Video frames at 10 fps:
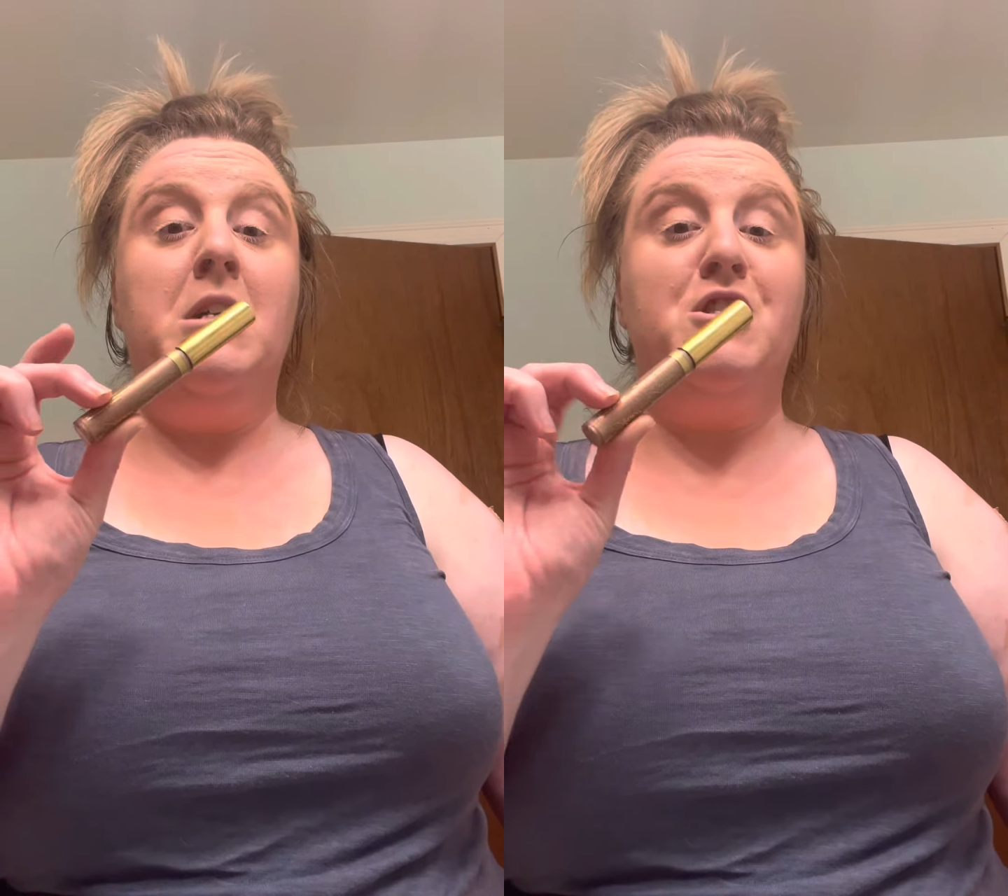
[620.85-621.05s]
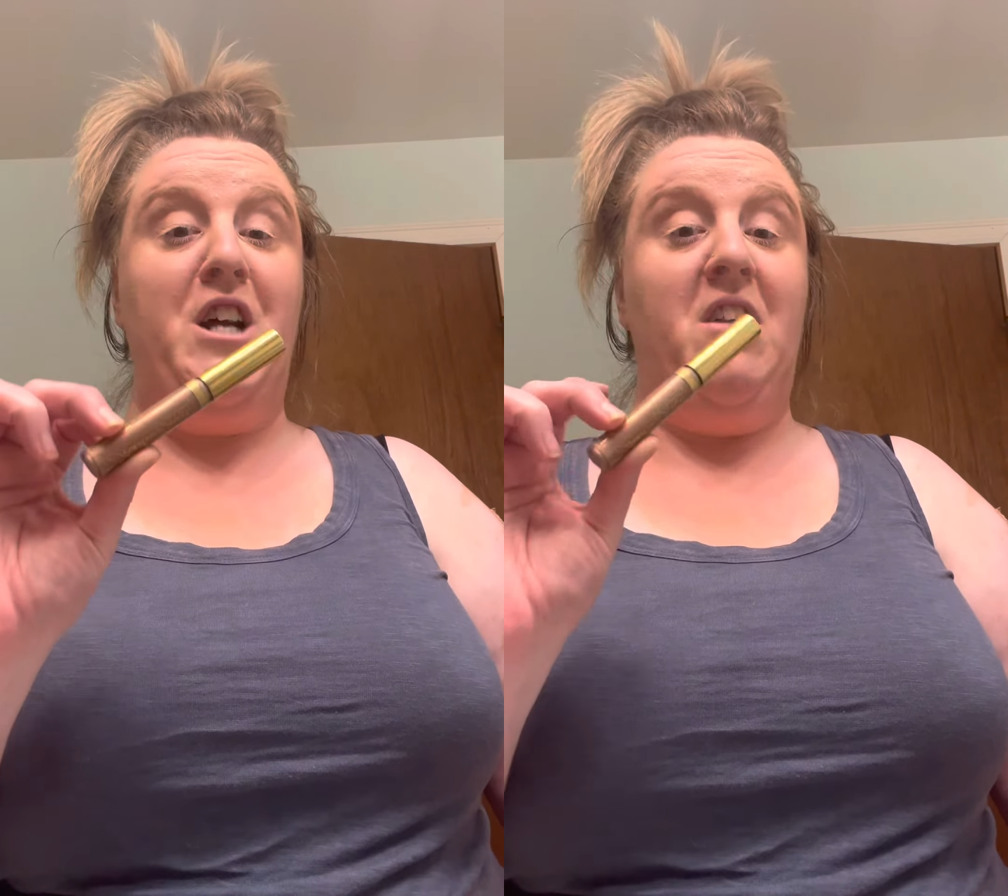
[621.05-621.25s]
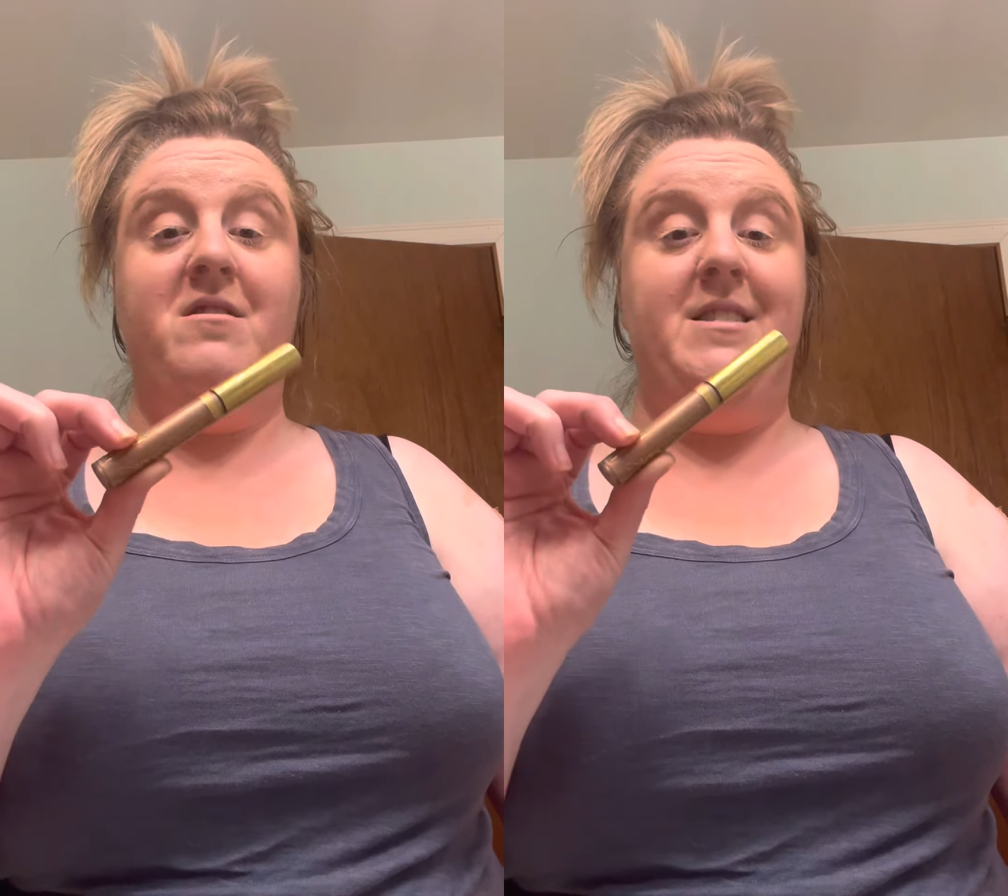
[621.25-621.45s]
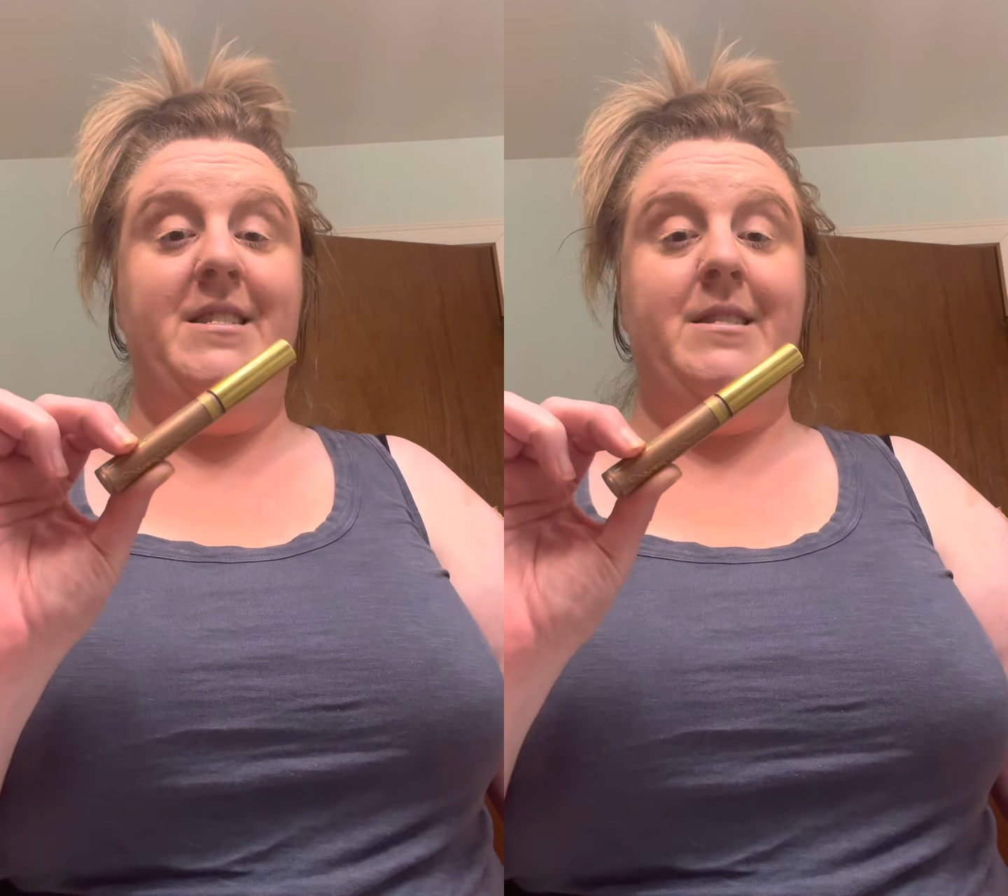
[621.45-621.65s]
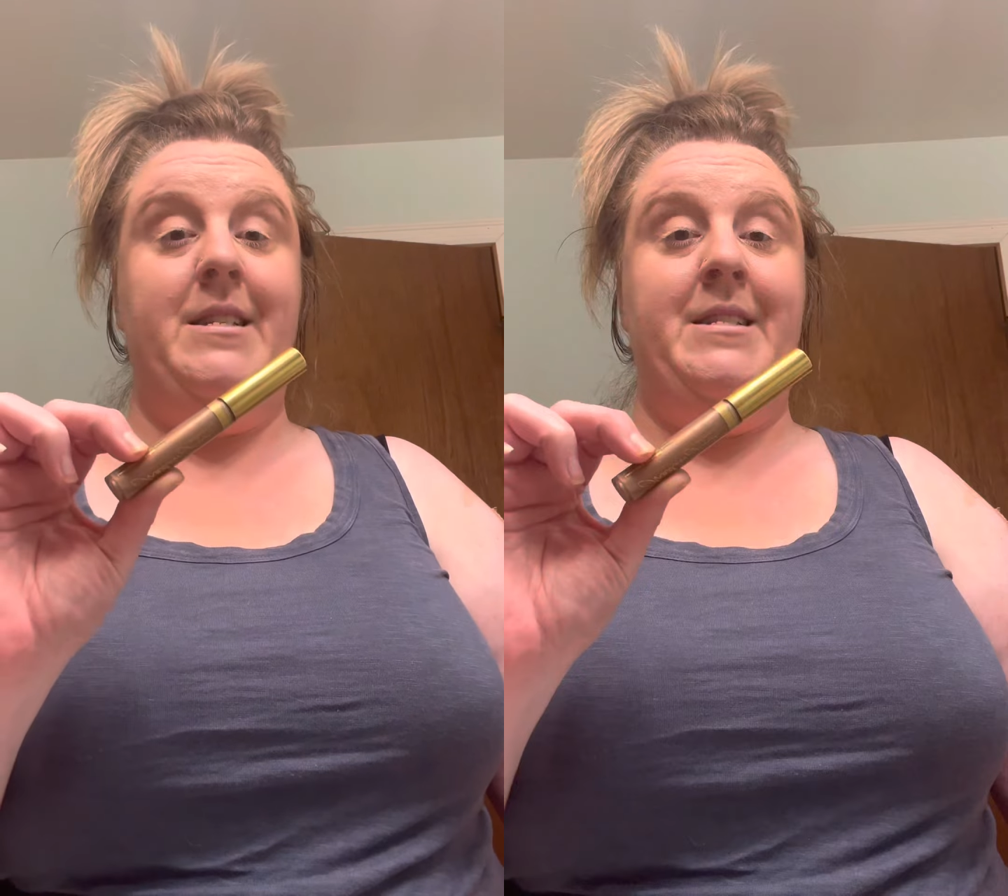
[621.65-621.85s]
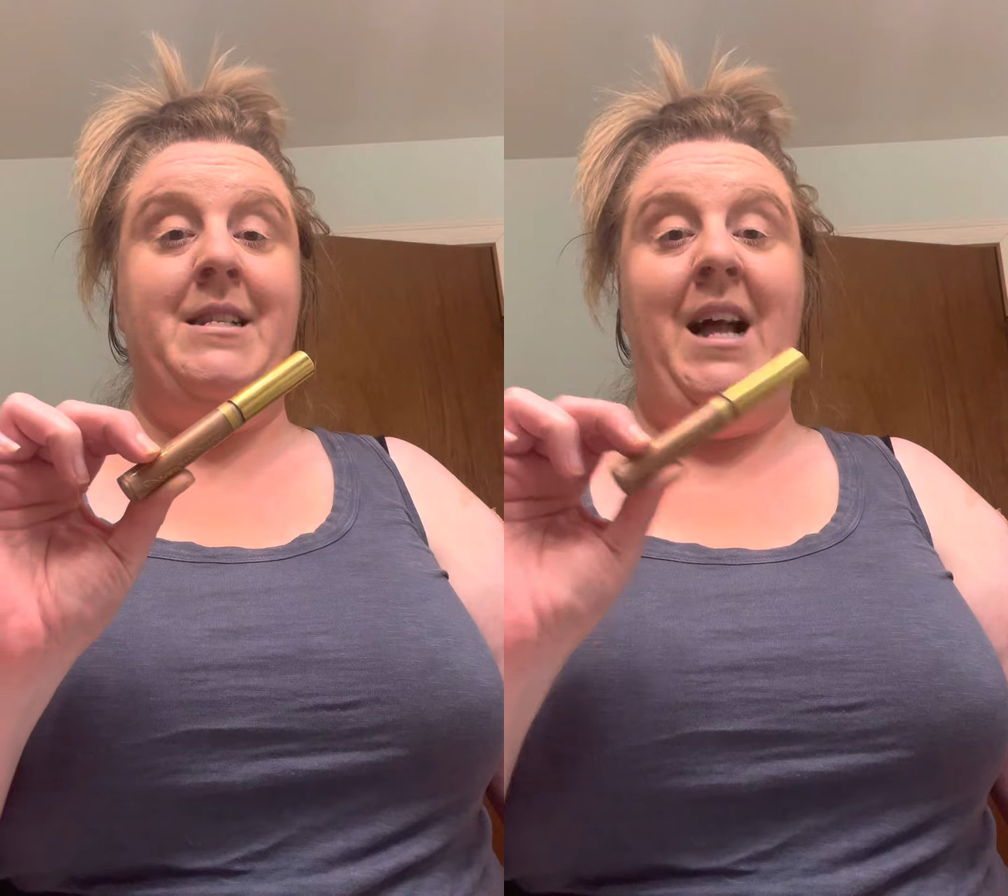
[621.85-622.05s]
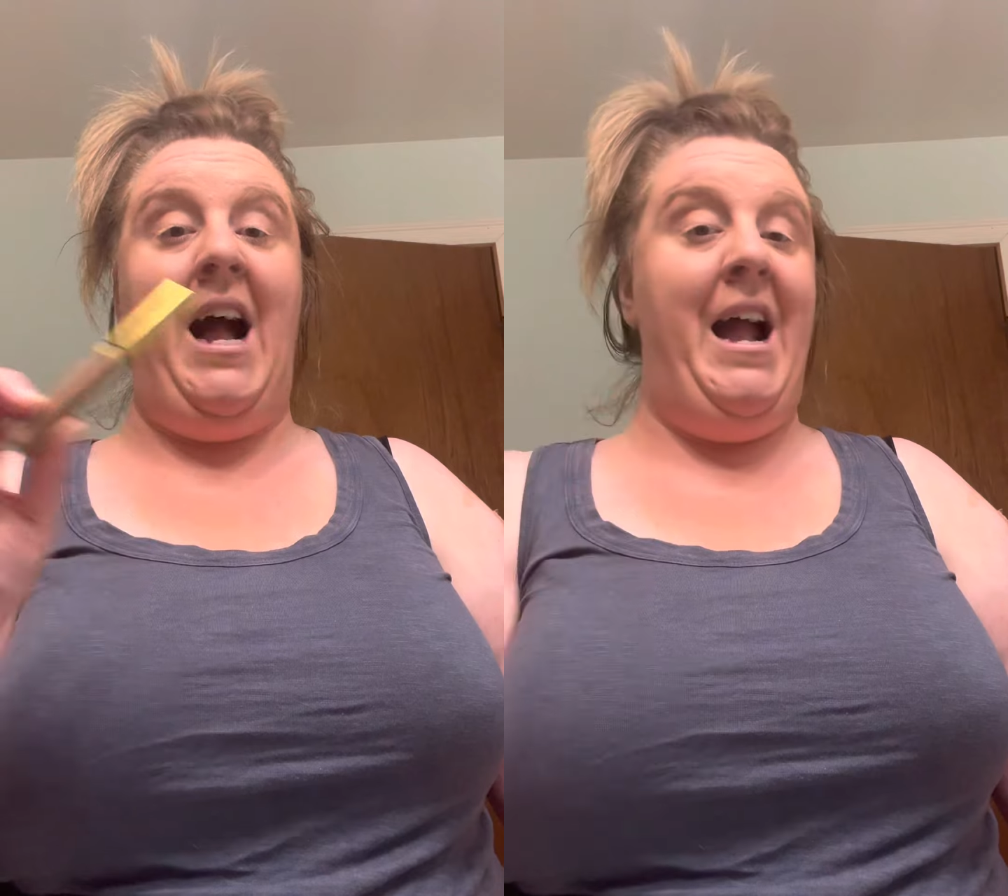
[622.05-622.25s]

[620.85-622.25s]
shadow senses